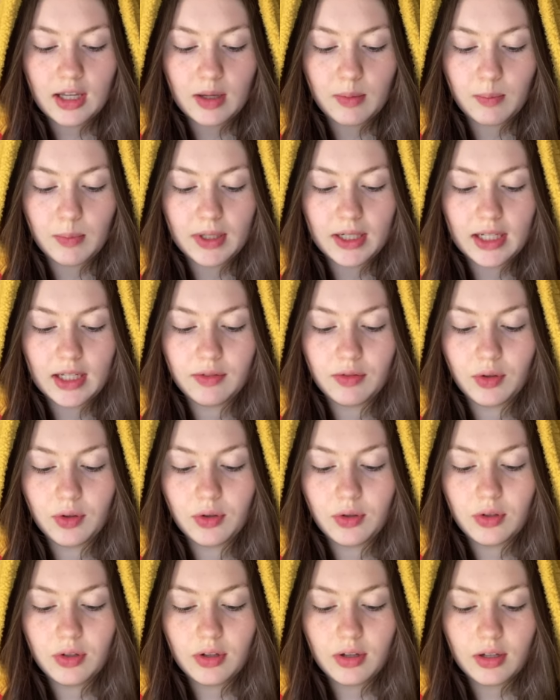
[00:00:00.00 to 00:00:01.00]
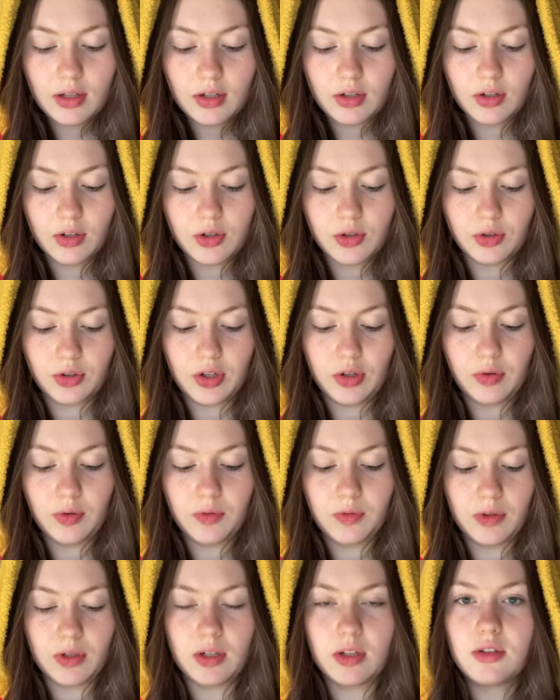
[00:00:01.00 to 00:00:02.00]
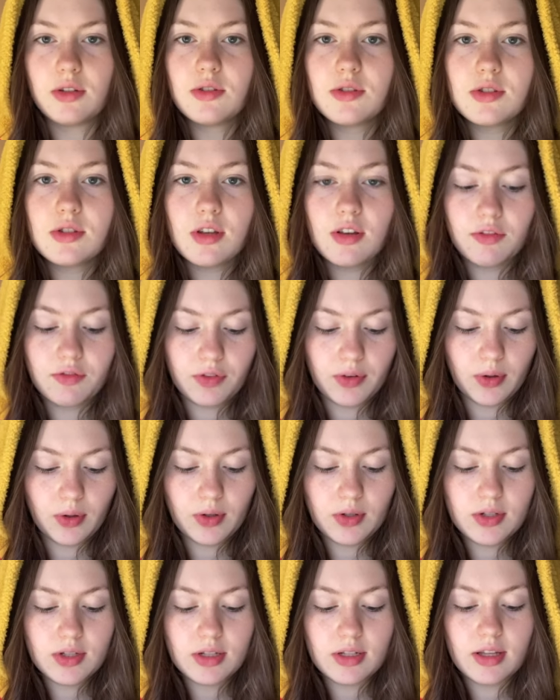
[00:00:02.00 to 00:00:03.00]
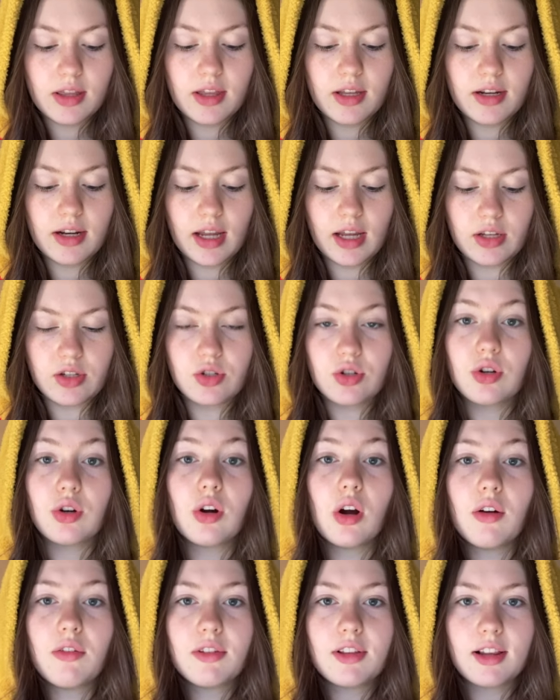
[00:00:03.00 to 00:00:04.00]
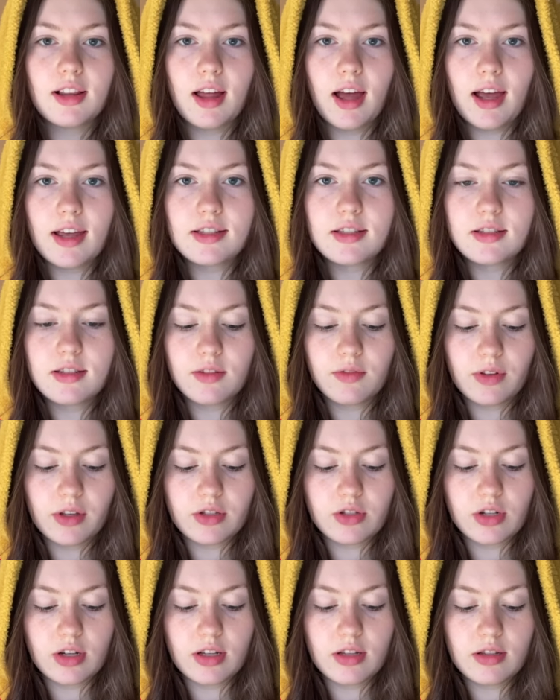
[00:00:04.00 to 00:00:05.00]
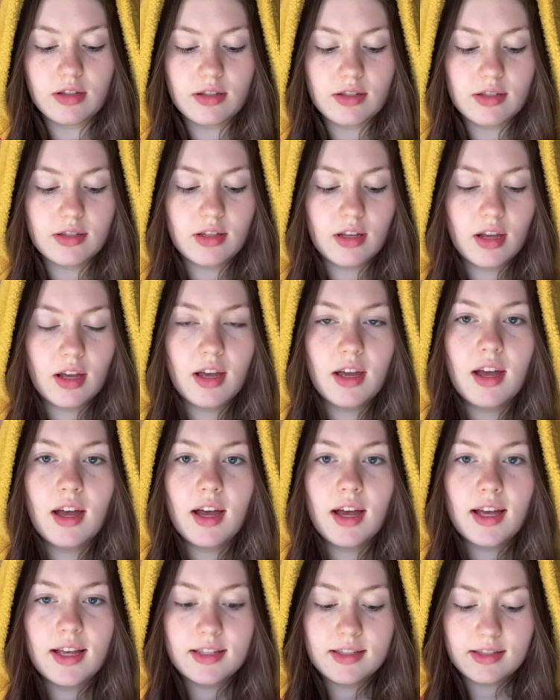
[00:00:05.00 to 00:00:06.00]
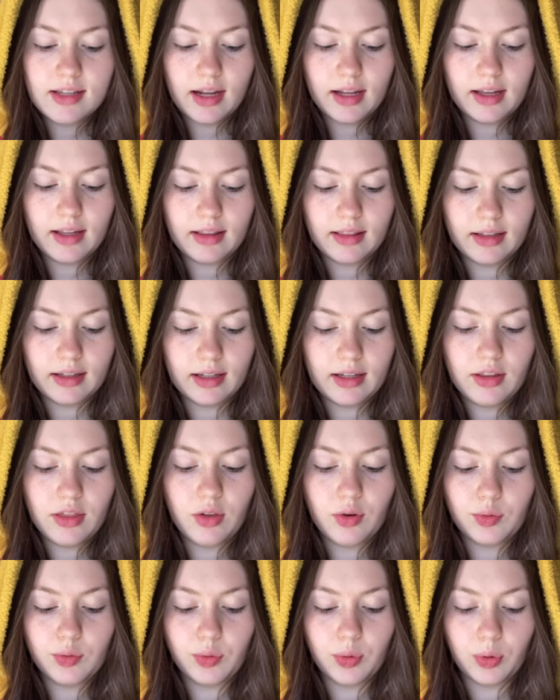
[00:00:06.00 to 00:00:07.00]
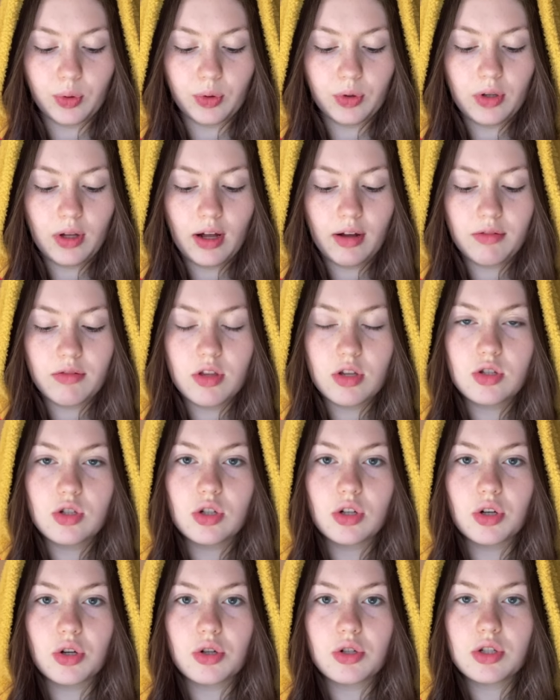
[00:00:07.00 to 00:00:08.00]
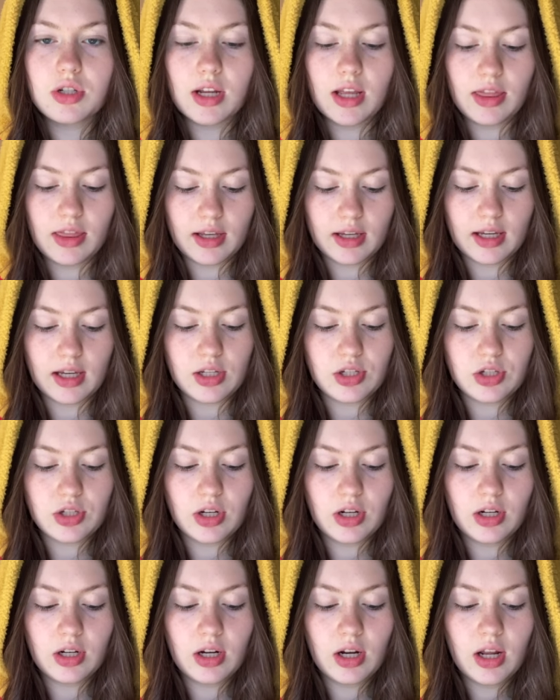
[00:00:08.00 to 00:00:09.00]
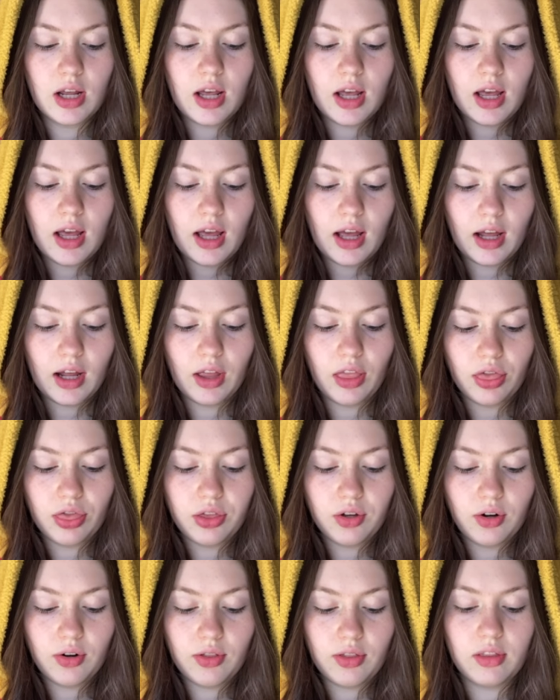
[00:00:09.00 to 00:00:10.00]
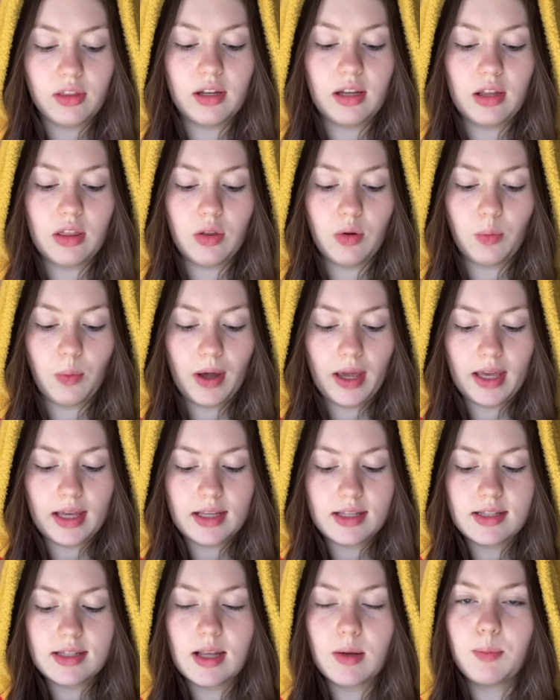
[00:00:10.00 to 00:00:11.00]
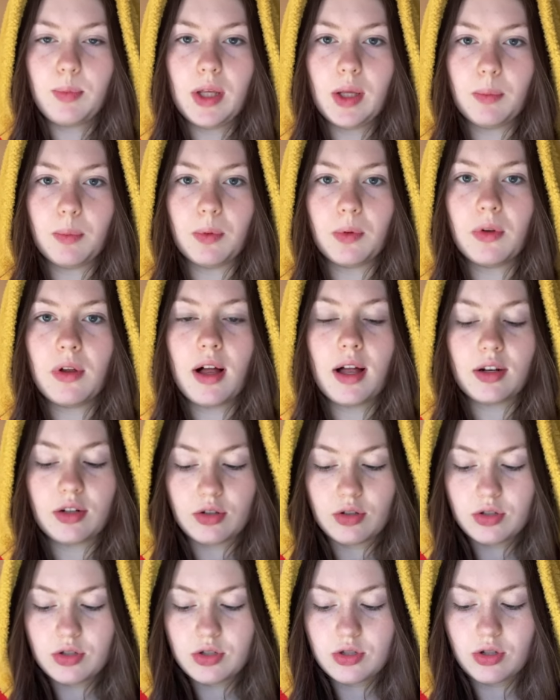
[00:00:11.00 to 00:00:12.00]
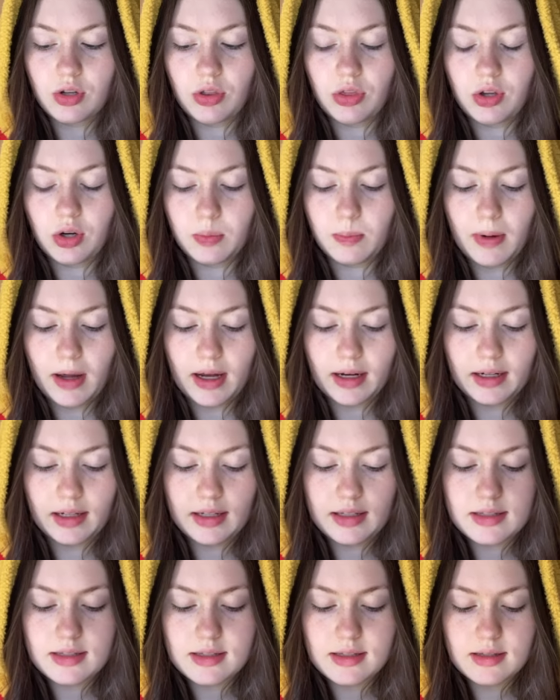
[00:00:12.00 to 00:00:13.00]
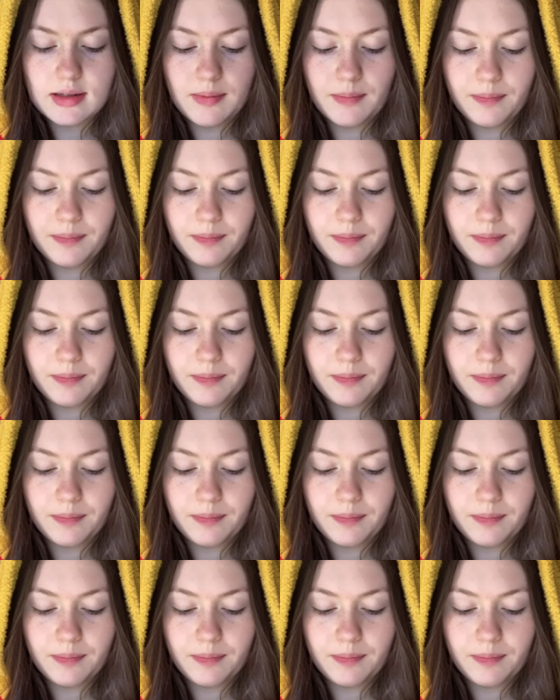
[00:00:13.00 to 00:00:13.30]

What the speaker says: Medieval cookery reveals, first, the nature of class divisions, secondly, the role of the church in the kitchen, and thirdly, the ways that people understood their bodies.